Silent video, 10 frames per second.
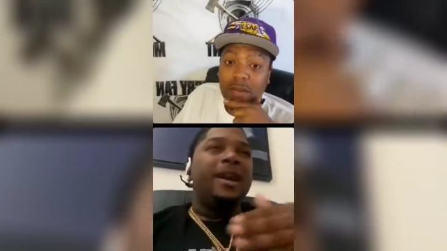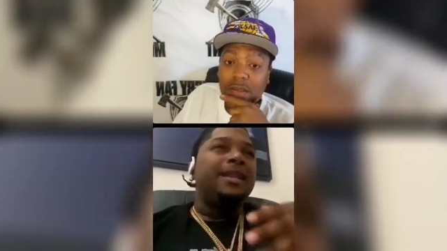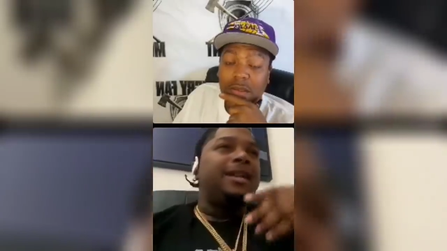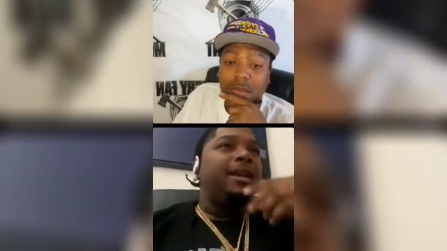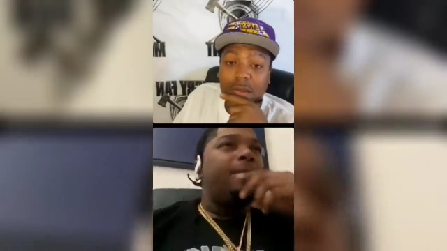Speaker 1: When
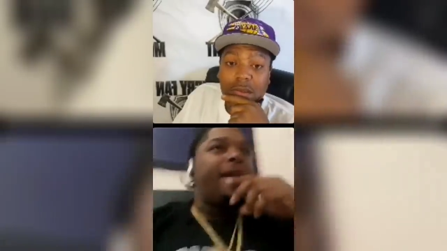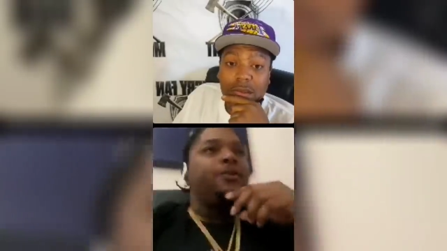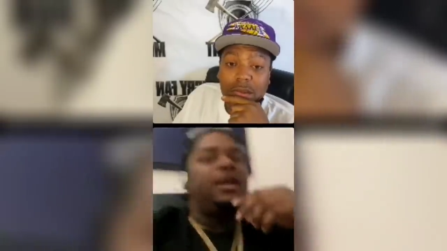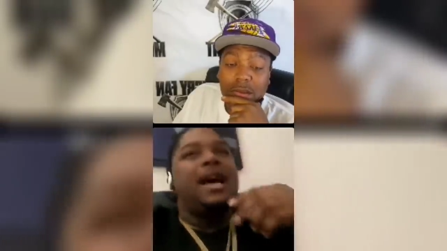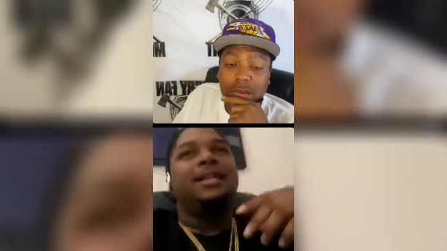I take
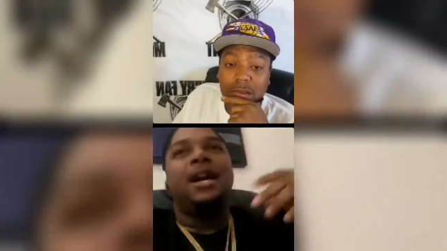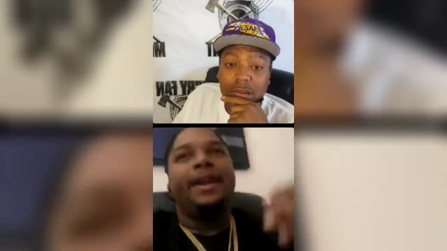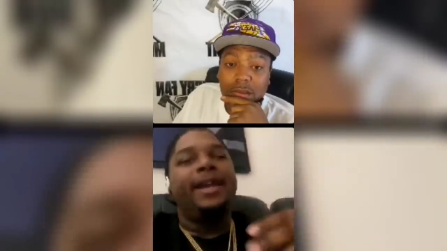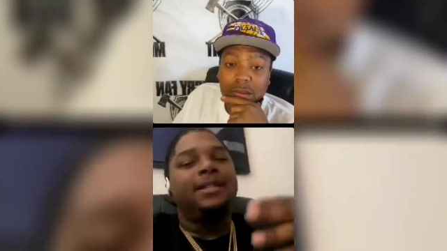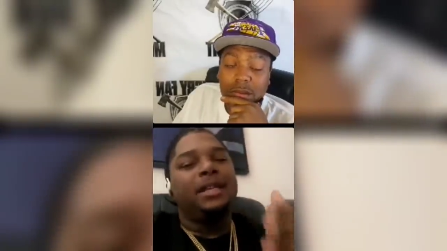battles, a lot of
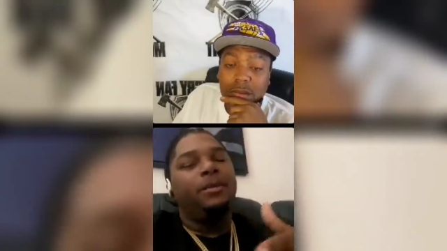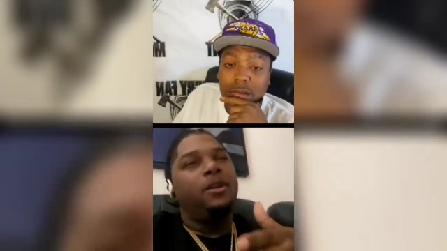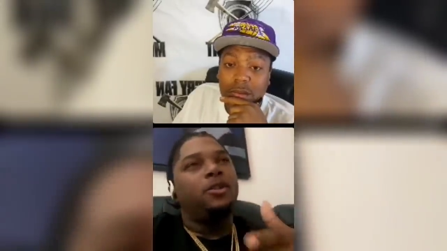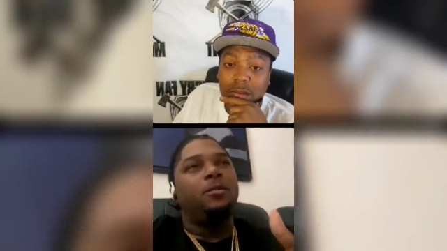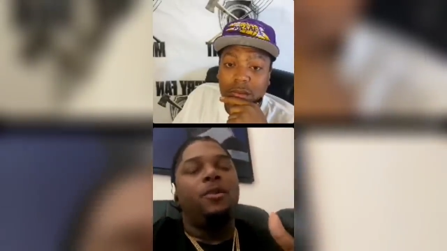time they'll see me
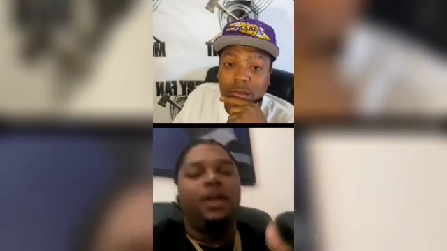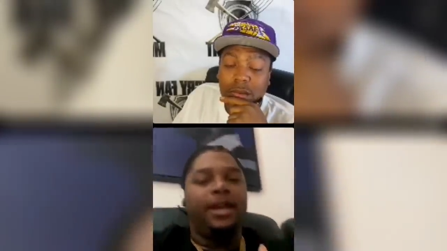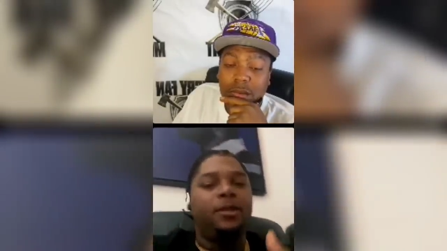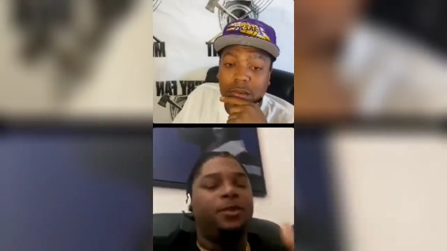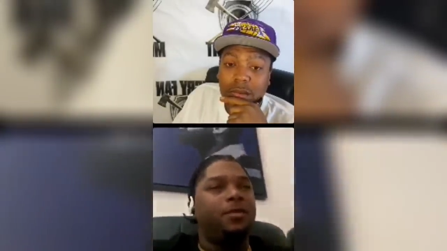on small
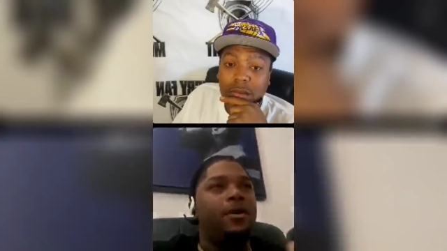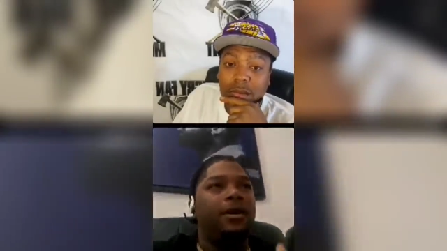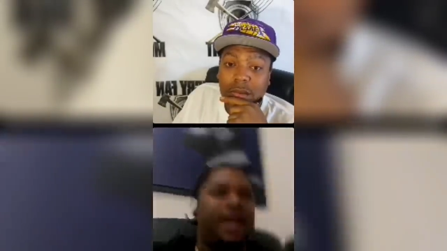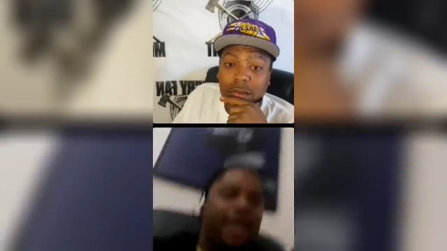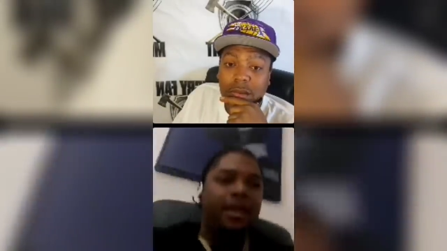leagues with
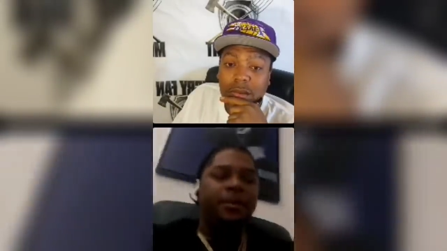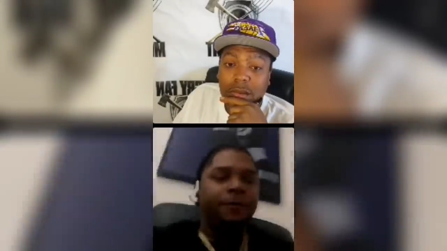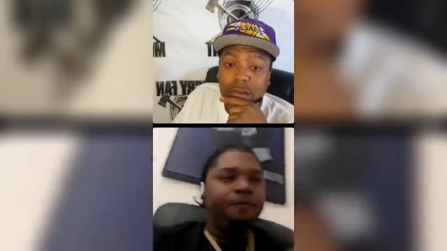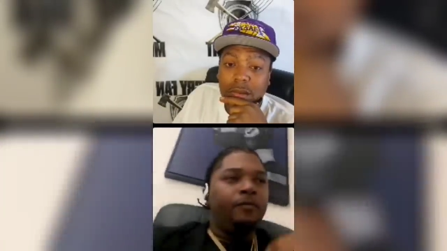smaller names.